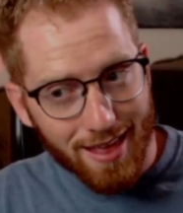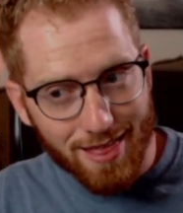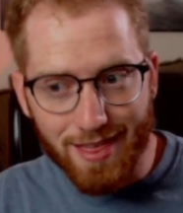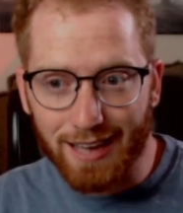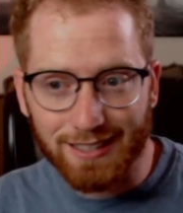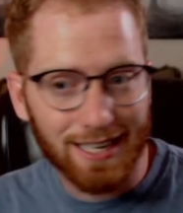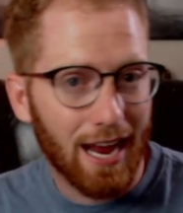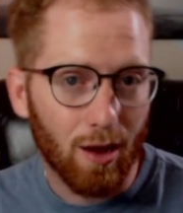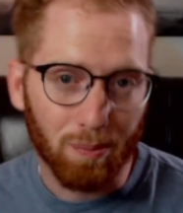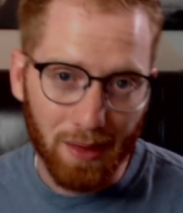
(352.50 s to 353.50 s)
that's gonna
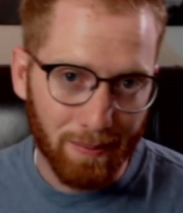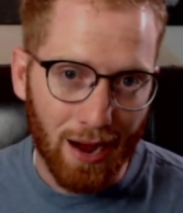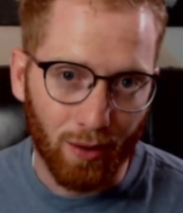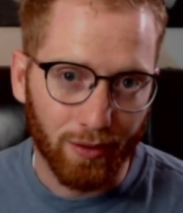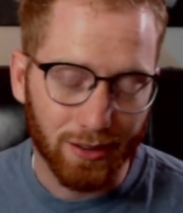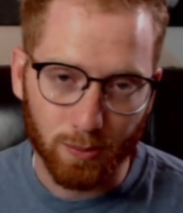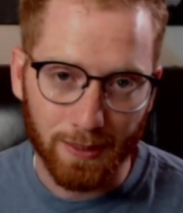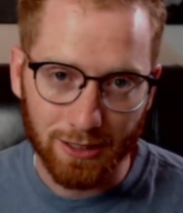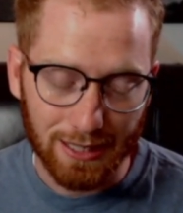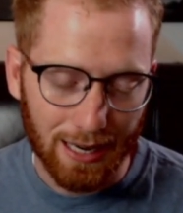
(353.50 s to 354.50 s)
help them out as
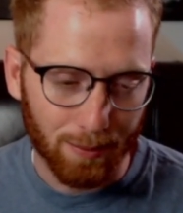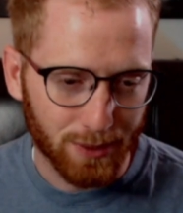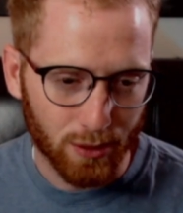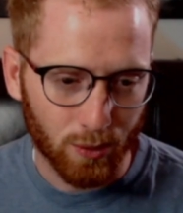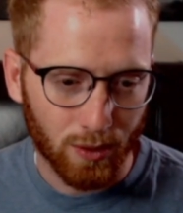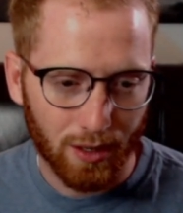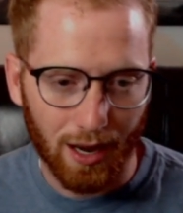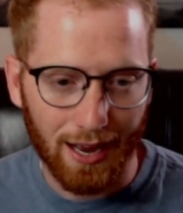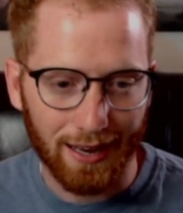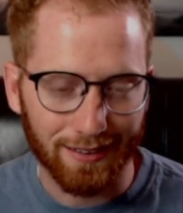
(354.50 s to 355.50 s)
much as it helps you.
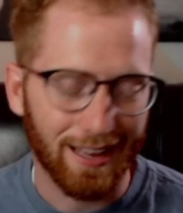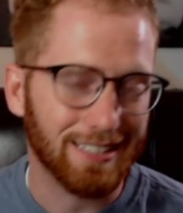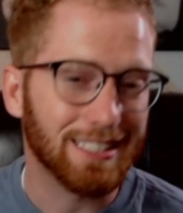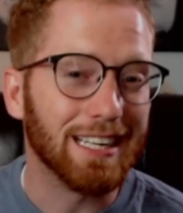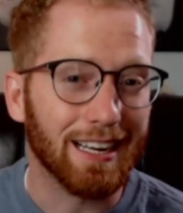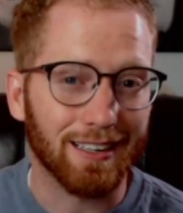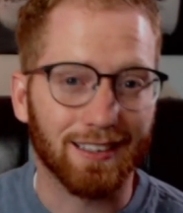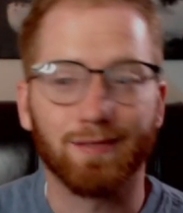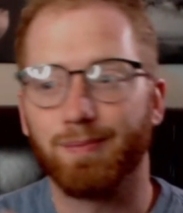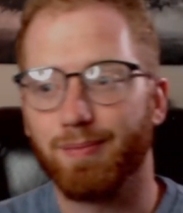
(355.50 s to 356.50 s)
Lessening it,
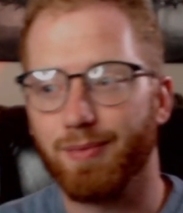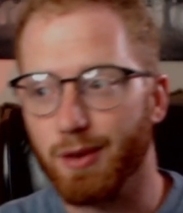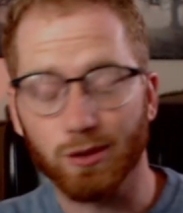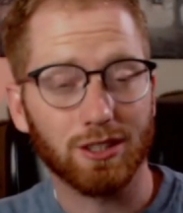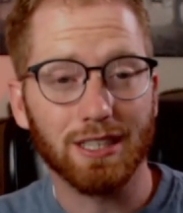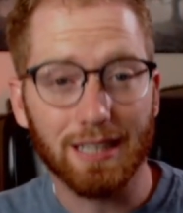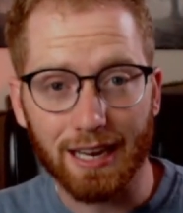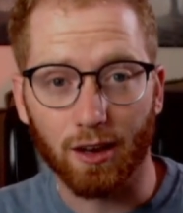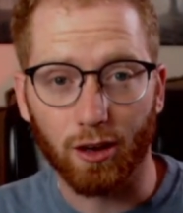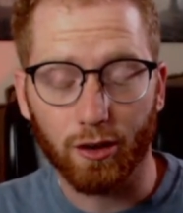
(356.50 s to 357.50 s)
you'll see the
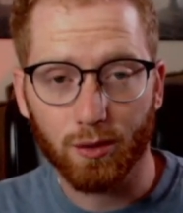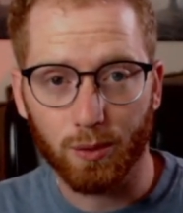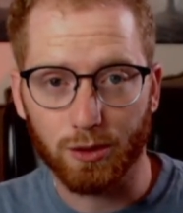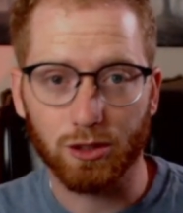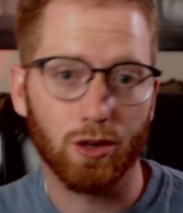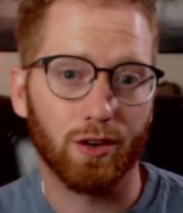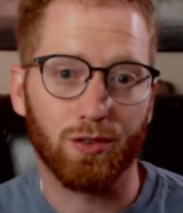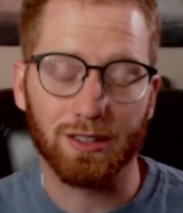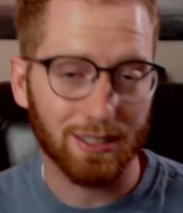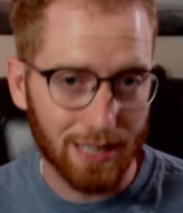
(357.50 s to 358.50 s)
killer, which is good if
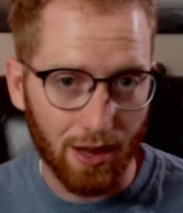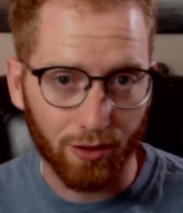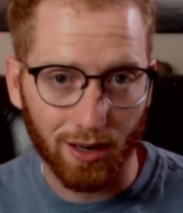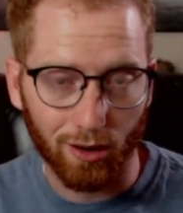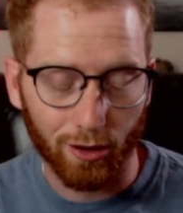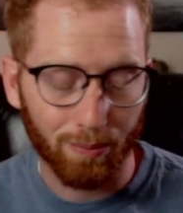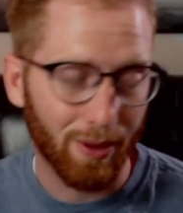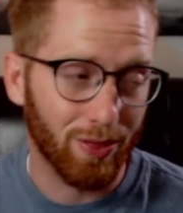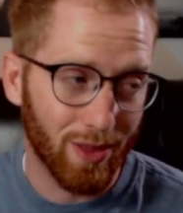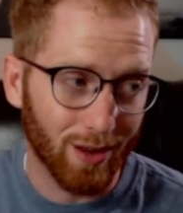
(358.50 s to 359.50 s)
it's a stealth killer,
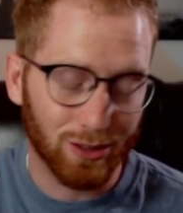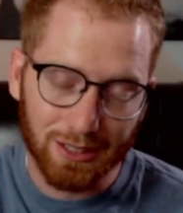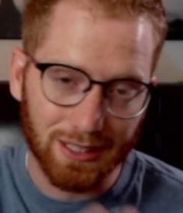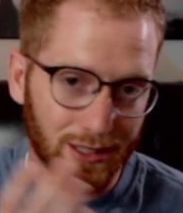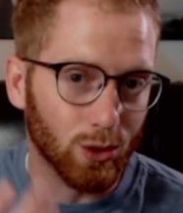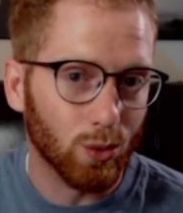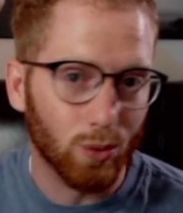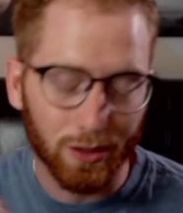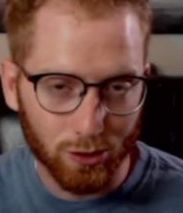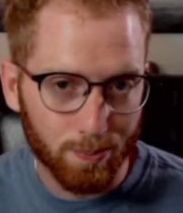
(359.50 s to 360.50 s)
but they'll see you,
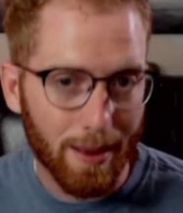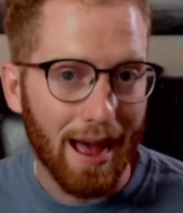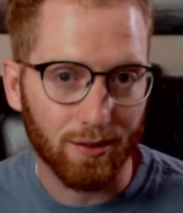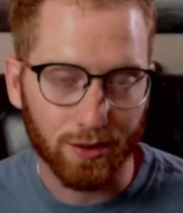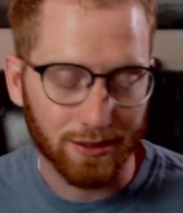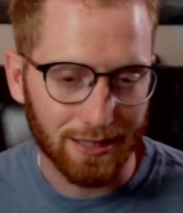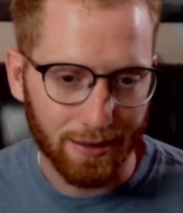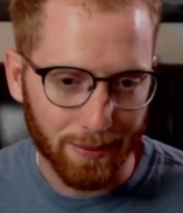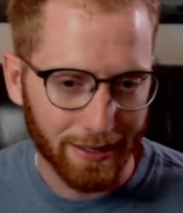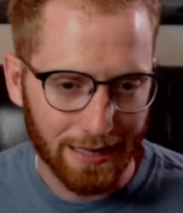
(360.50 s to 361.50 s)
which is bad if it's
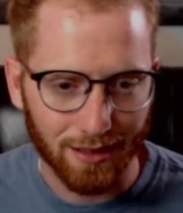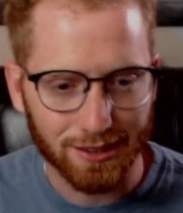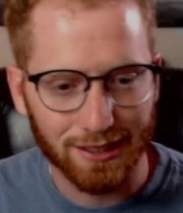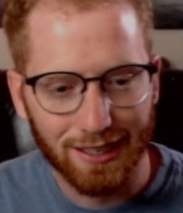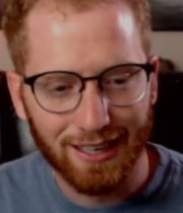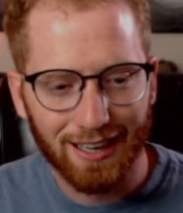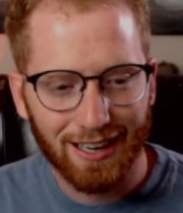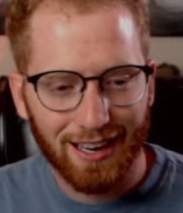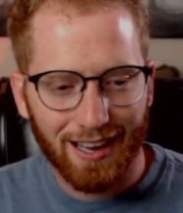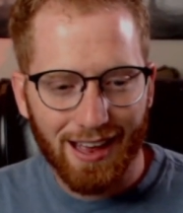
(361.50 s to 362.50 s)
anybody else.
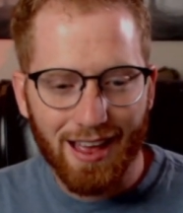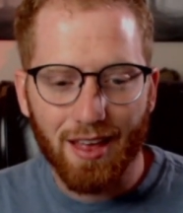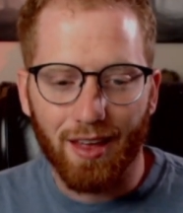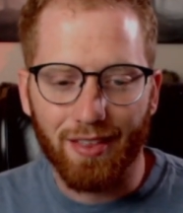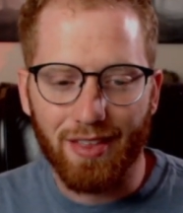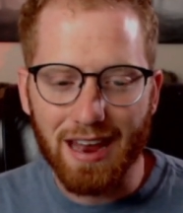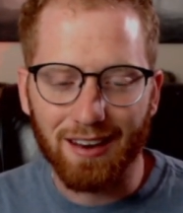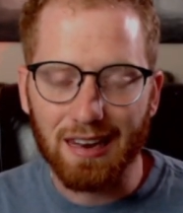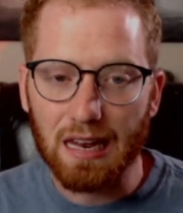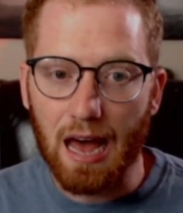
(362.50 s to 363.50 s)

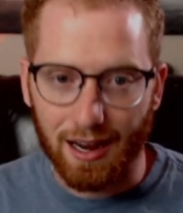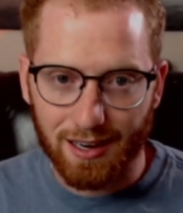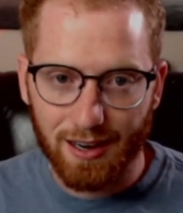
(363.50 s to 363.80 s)
Then luck.